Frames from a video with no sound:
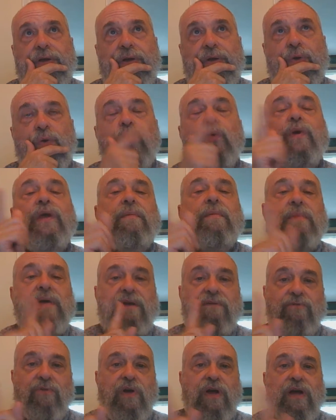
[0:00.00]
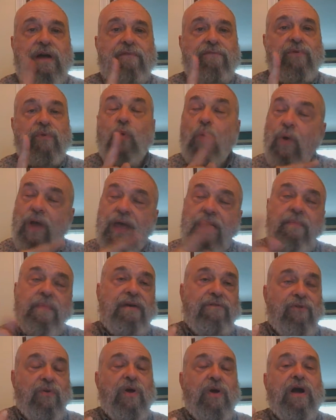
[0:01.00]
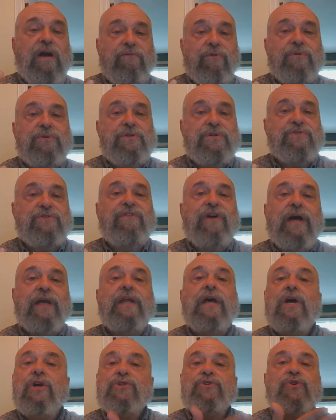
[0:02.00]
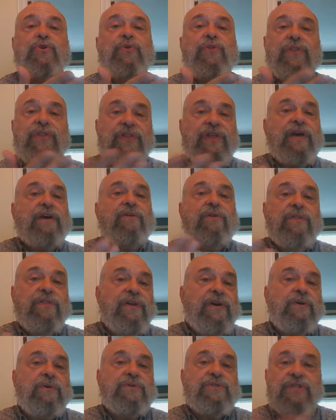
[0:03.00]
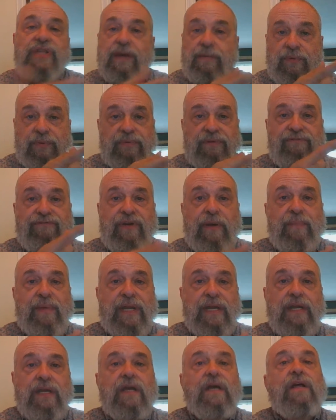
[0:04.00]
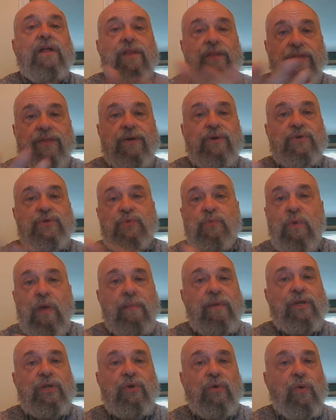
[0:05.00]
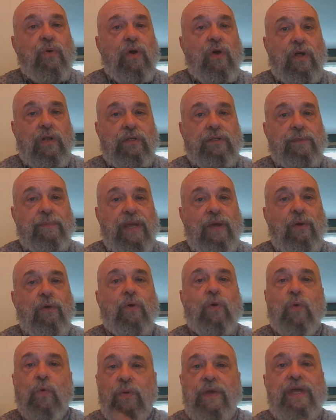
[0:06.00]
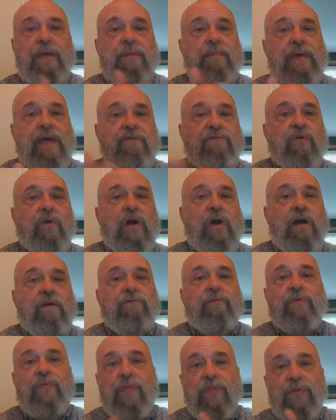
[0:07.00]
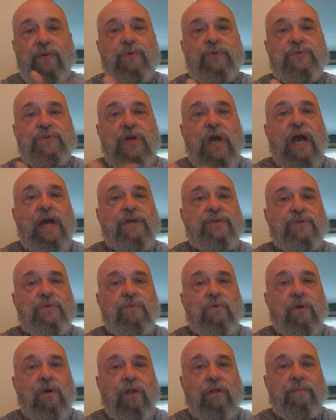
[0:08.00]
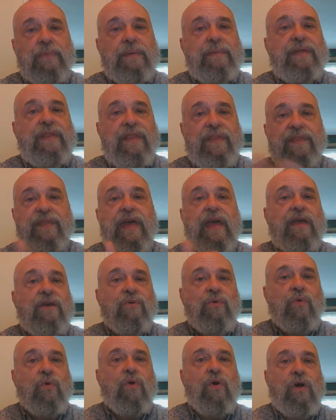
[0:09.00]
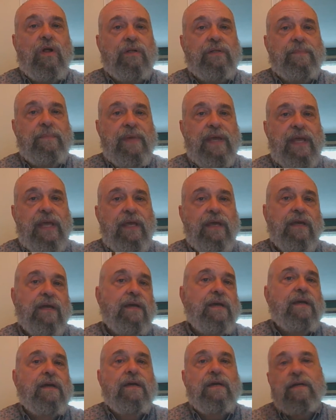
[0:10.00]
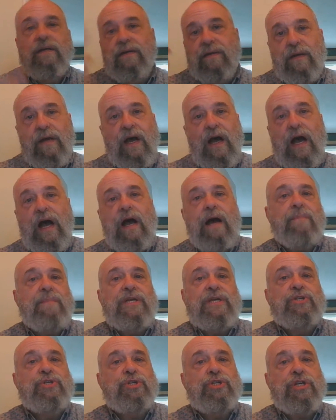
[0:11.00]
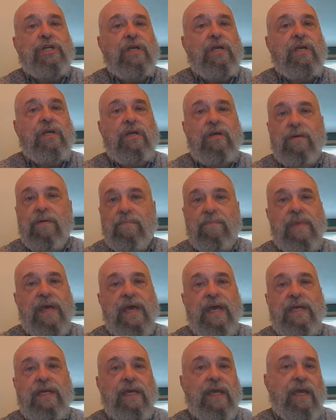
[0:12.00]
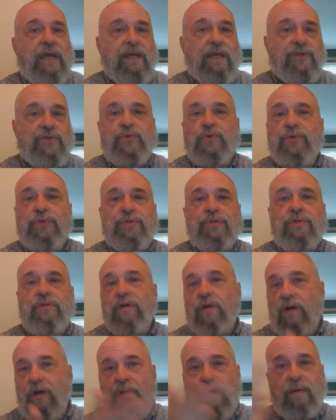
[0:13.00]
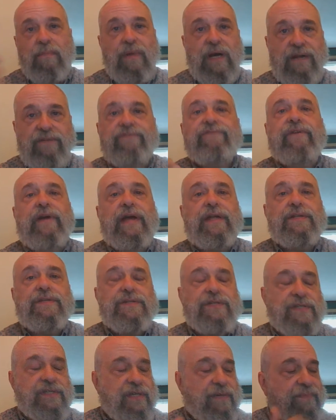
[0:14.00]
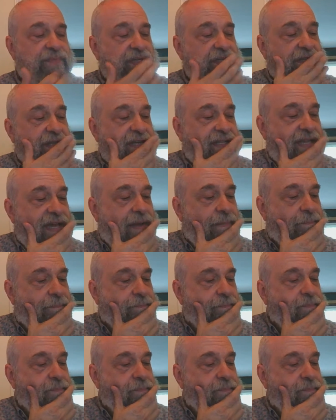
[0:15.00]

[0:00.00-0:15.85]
qui me vocaverunt is fine. So those, that would be feminine. Those women who called me, or qui me vocaverunt, those guys who called me, but they who called me, amici mei sunt, are my friends, something like that.